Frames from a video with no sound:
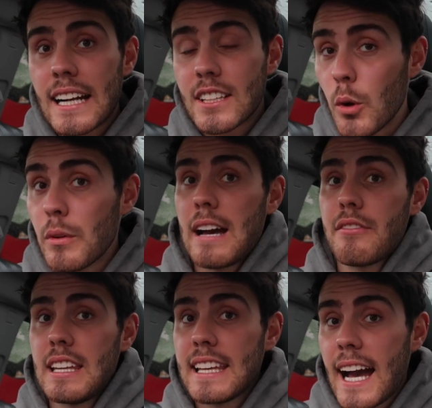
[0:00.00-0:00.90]
I don't
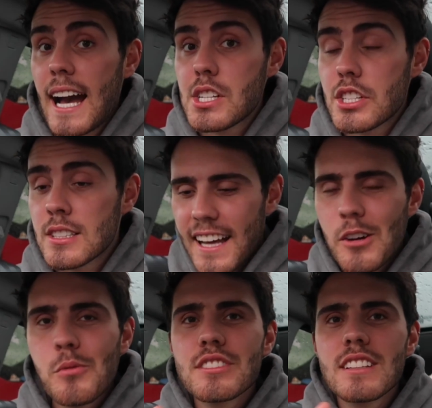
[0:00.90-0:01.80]
have any cash.
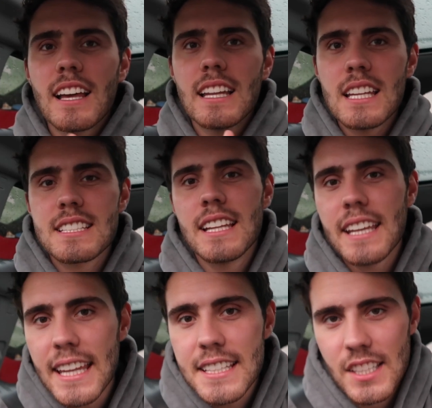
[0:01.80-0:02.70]
And I wasn't like
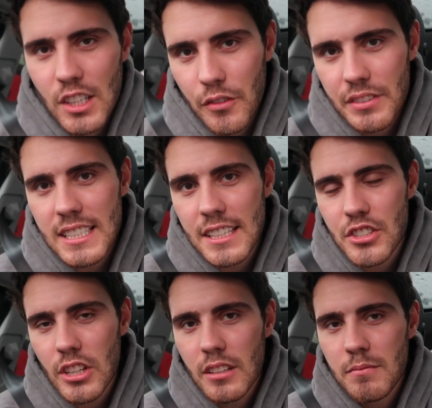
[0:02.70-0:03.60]
listening into the
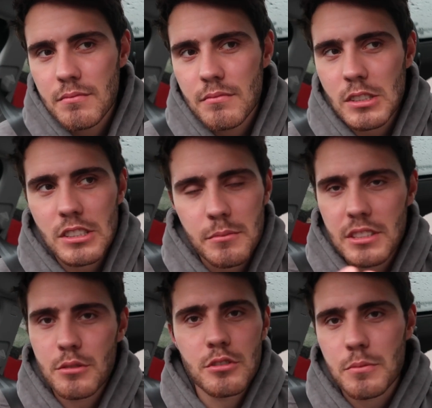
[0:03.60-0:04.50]
conversation, because I
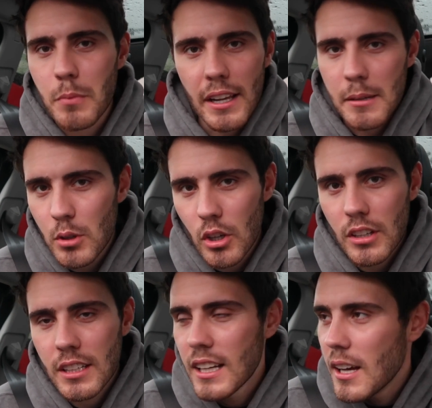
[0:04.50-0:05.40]
mean, she was just buying a
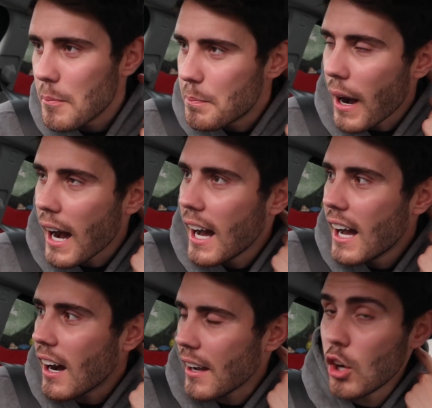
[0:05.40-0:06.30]
book. But
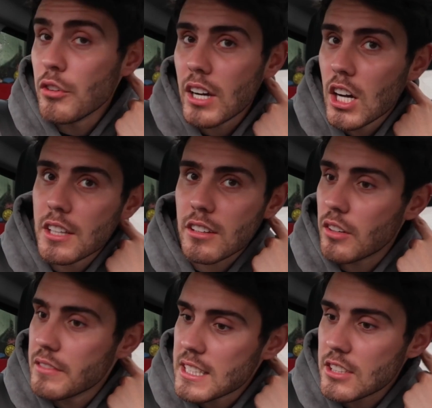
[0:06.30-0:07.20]
I overheard the
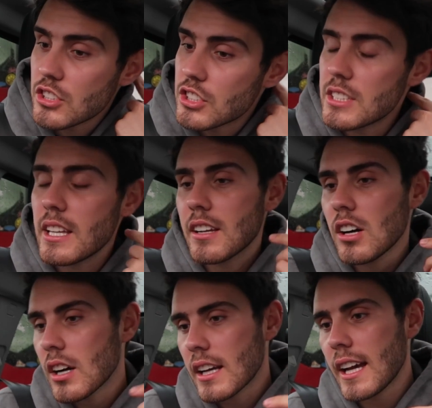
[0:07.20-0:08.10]
conversation. She said,
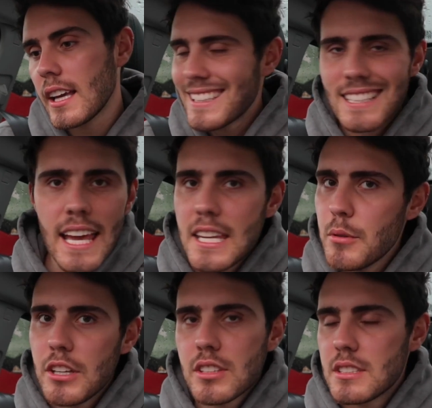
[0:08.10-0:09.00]
oh, okay, is there any
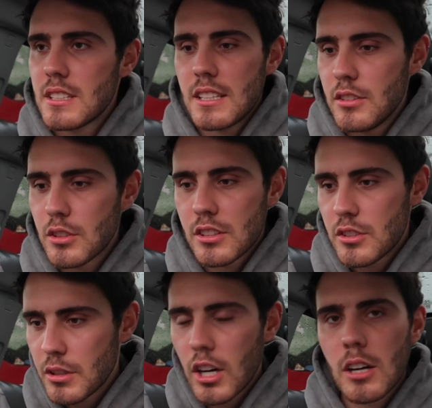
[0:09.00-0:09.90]
way you can
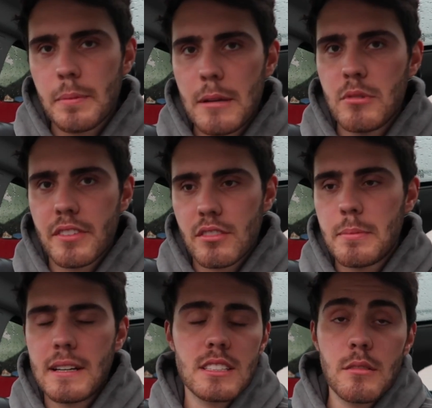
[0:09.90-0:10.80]
do card payment for
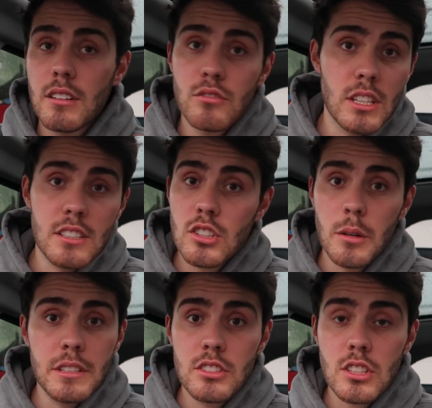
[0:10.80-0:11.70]
£3? They were like, really
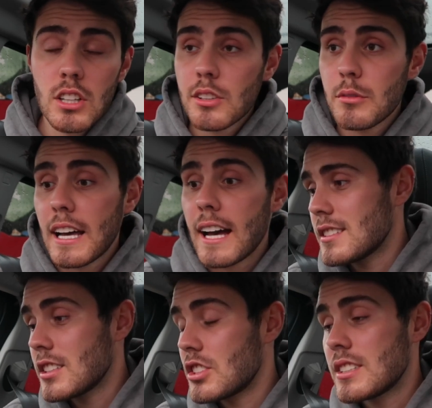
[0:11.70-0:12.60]
sorry, we just can't do
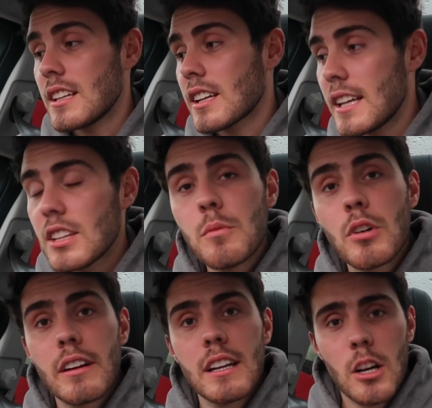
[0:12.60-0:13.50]
that. So she said, okay, don't
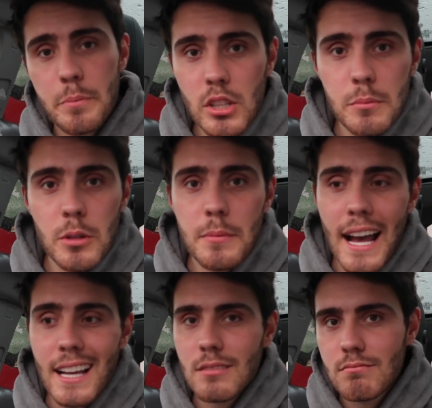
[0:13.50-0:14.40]
worry, I'll put the book
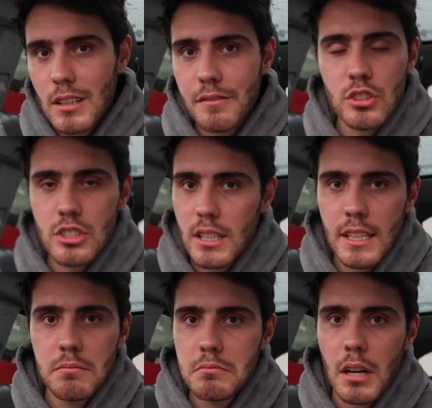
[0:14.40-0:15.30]
back.
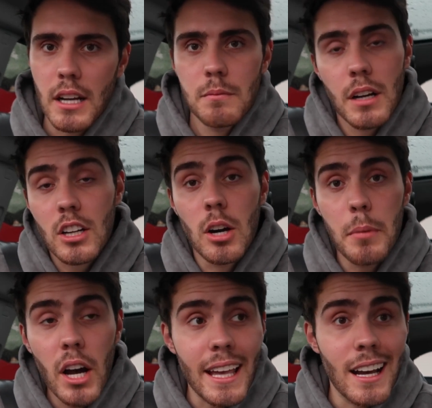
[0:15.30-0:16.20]
Unfortunately, I can't
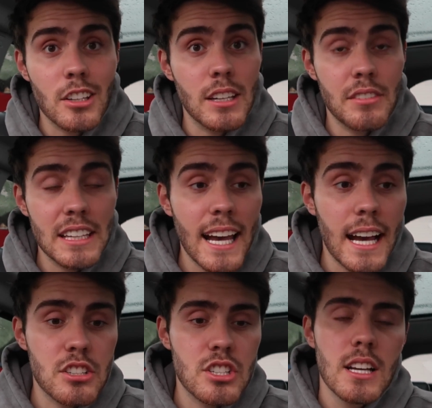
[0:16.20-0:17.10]
buy it, I don't have any
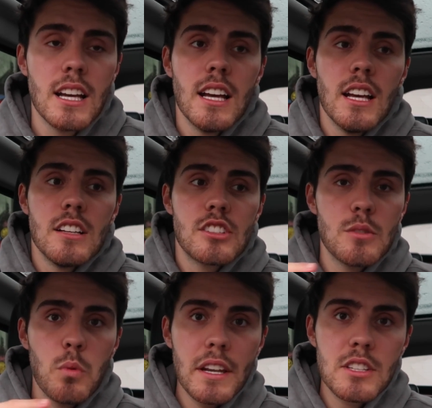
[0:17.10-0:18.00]
cash.
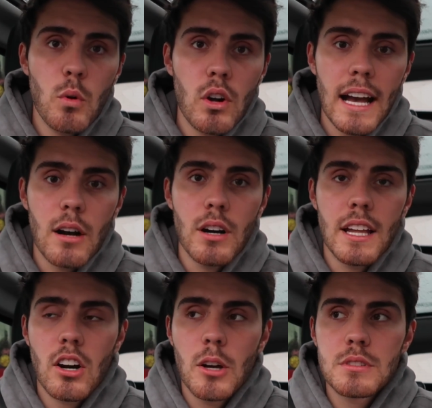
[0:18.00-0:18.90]
She went to walk out
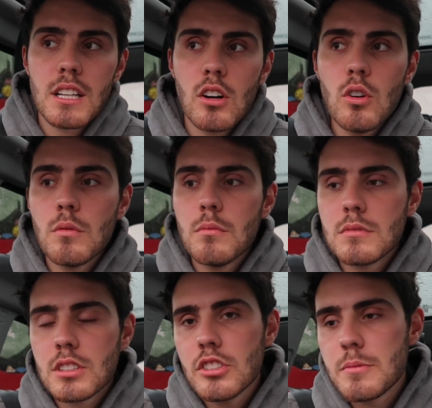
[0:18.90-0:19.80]
and I was like, oh,
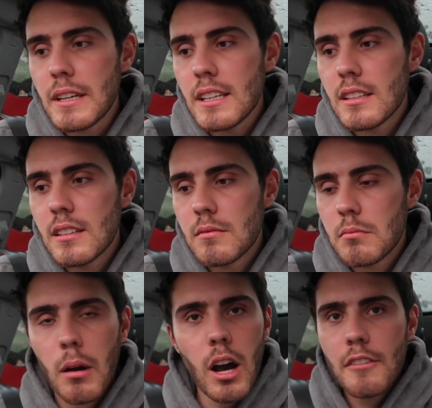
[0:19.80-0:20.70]
excuse me,
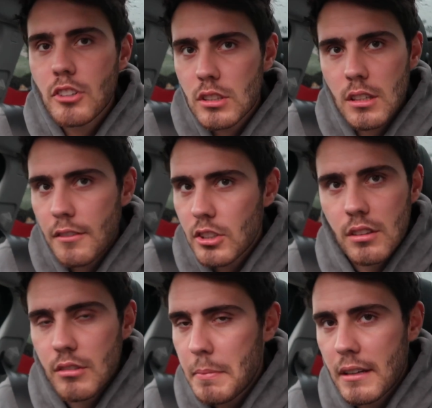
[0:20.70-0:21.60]
I've got
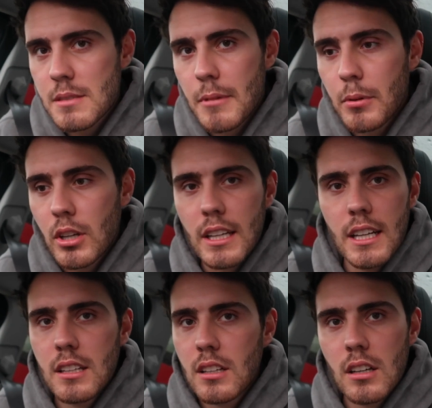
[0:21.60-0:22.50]
£3 in my
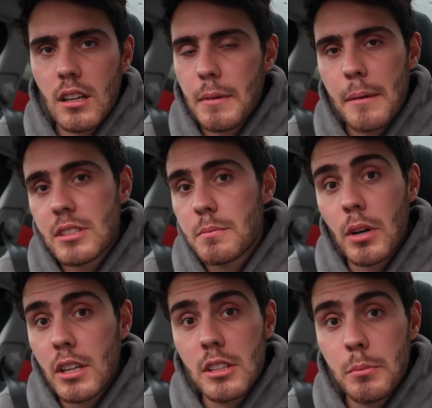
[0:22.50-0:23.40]
pocket. I'm happy to
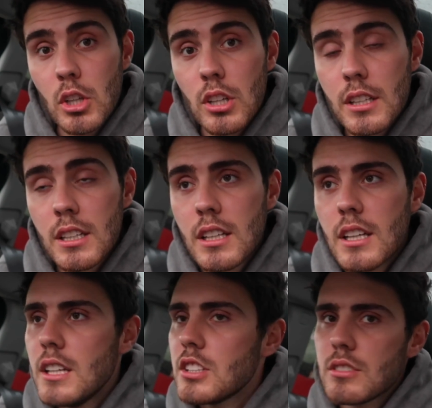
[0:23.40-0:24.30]
buy you the book.
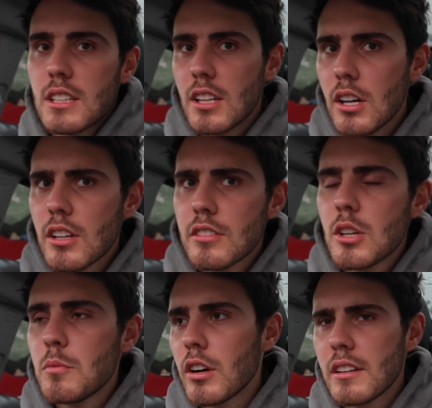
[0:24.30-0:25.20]
She was like, no,
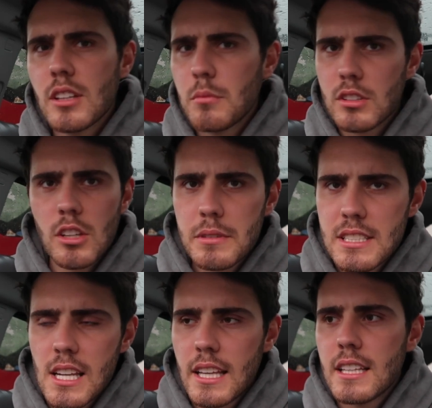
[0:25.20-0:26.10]
don't worry, don't be
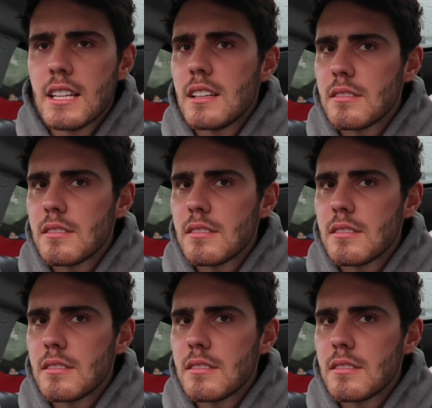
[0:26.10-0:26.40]
silly.